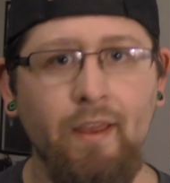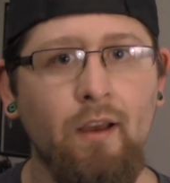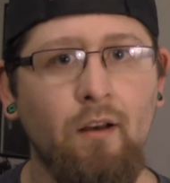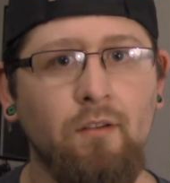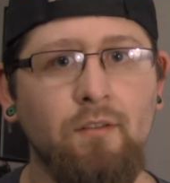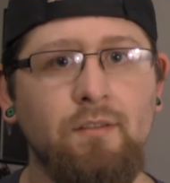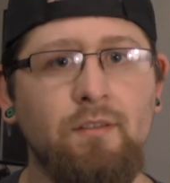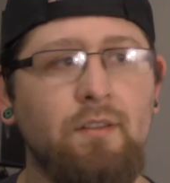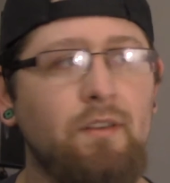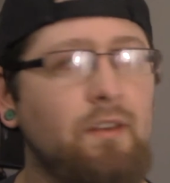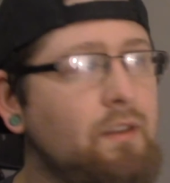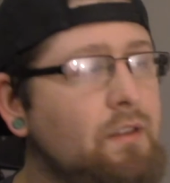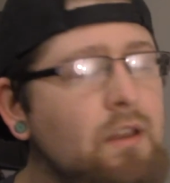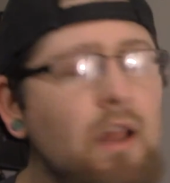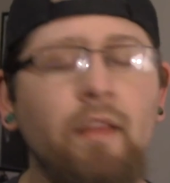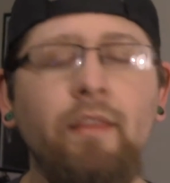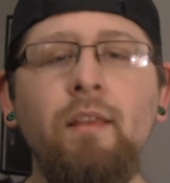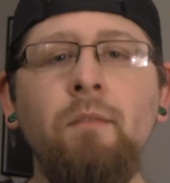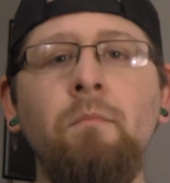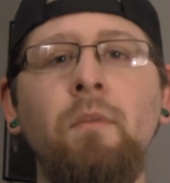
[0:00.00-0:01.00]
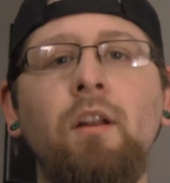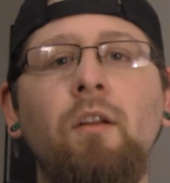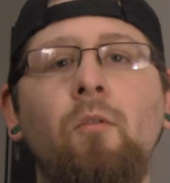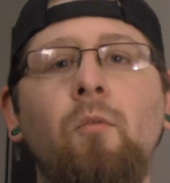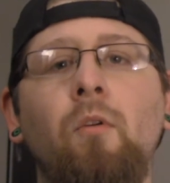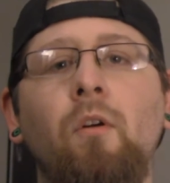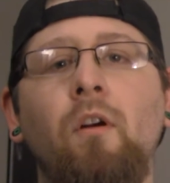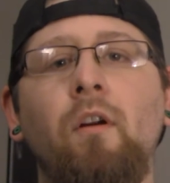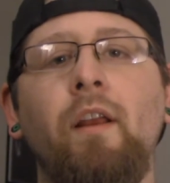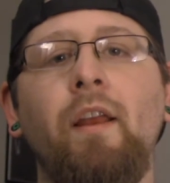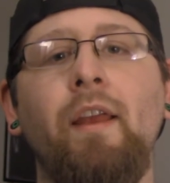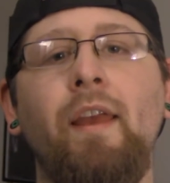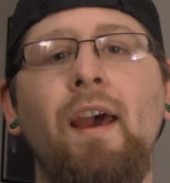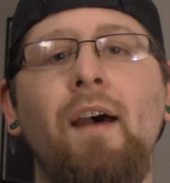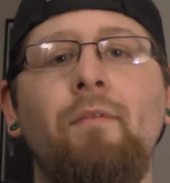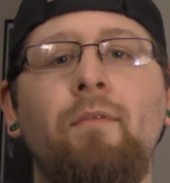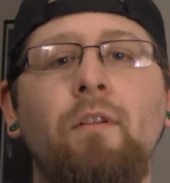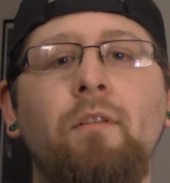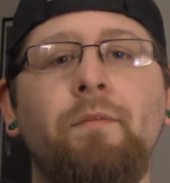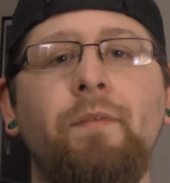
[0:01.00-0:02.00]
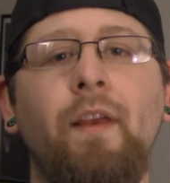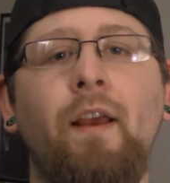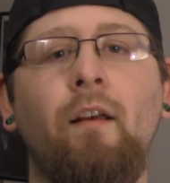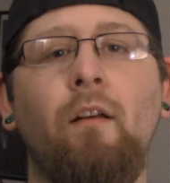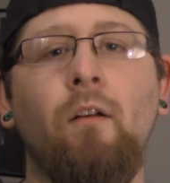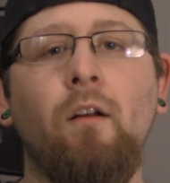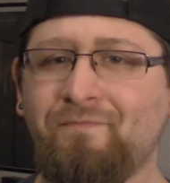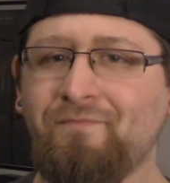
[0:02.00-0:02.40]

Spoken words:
else. Nothing but horror in Cavern of Terror.